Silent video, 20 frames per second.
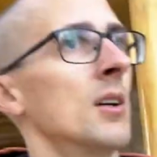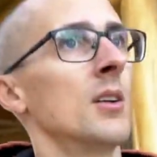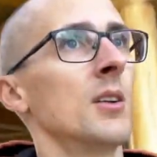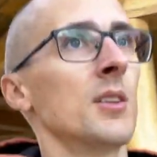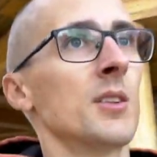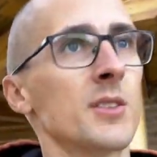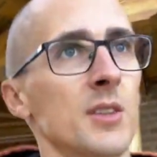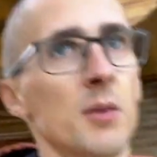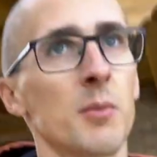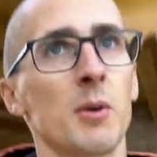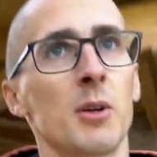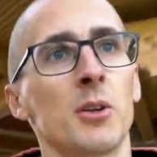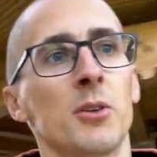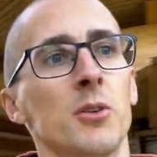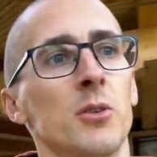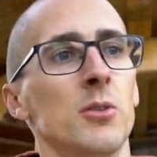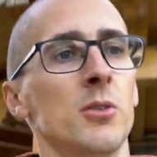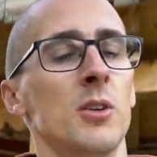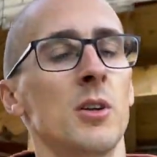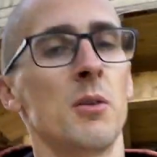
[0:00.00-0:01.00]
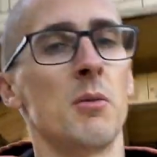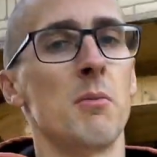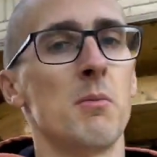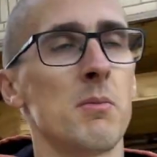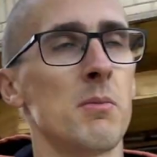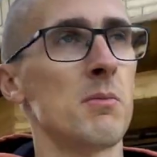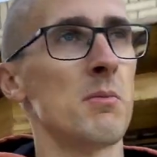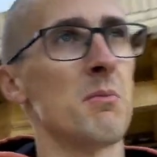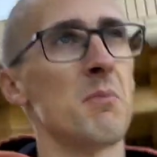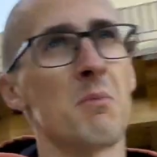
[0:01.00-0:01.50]
some, I don't know,
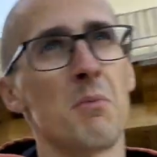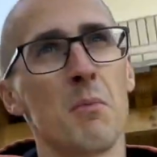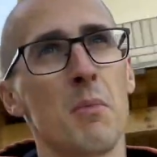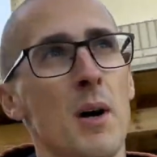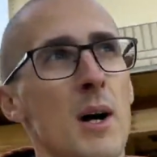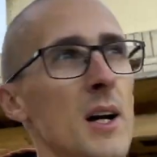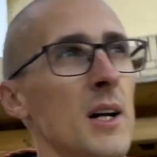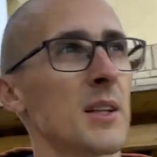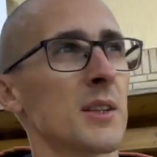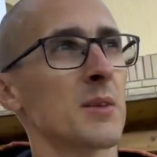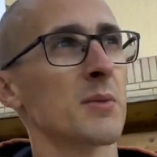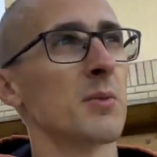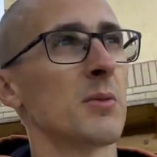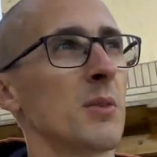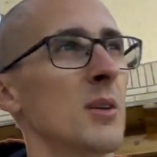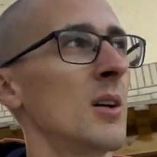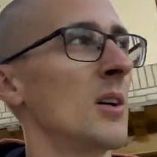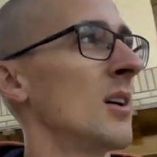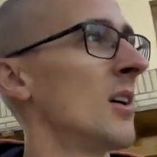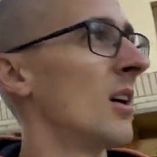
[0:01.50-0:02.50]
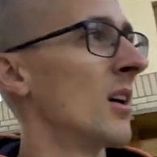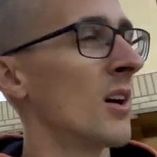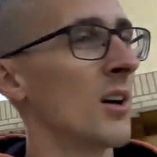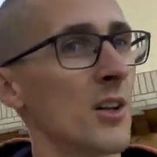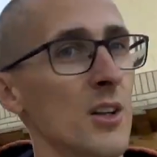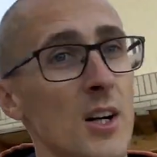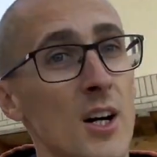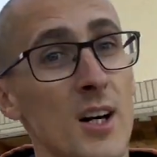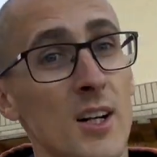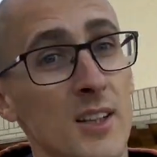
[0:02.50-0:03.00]
bags,
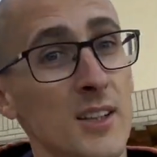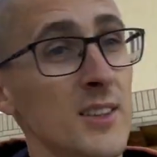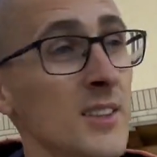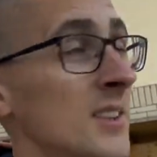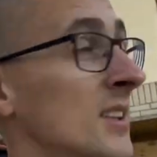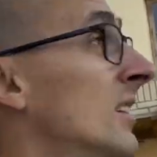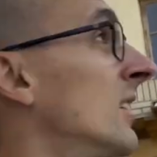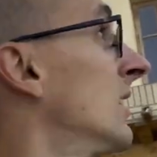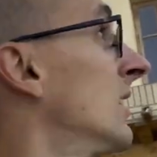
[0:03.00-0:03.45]
rocks,